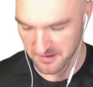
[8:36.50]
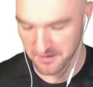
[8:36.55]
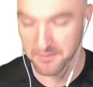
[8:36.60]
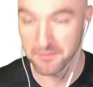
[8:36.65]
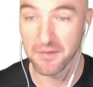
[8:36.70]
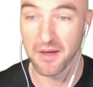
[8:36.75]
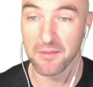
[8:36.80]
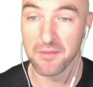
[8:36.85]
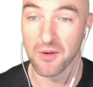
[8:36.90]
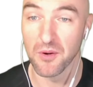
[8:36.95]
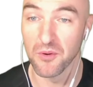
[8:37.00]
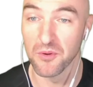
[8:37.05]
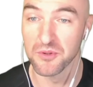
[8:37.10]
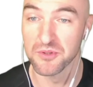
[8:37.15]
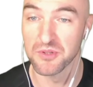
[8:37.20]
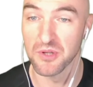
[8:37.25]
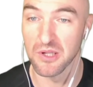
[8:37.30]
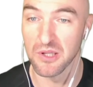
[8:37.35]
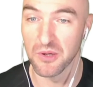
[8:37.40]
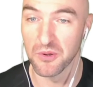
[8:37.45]
maybe
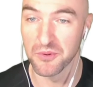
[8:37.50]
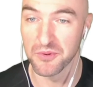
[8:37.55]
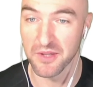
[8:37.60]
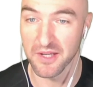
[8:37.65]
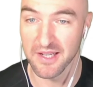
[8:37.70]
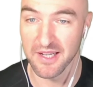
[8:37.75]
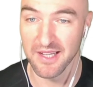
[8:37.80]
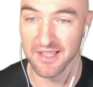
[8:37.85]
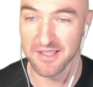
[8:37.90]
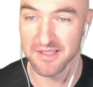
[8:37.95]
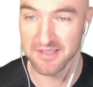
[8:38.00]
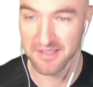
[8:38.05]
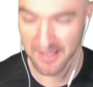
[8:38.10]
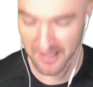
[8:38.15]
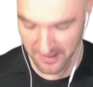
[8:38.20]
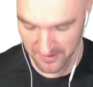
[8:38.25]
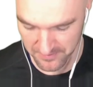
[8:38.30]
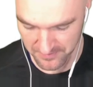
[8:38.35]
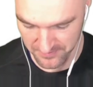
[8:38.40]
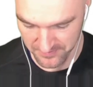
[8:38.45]
also load the color
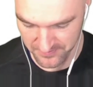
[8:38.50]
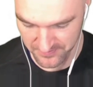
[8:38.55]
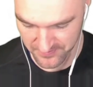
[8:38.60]
scheme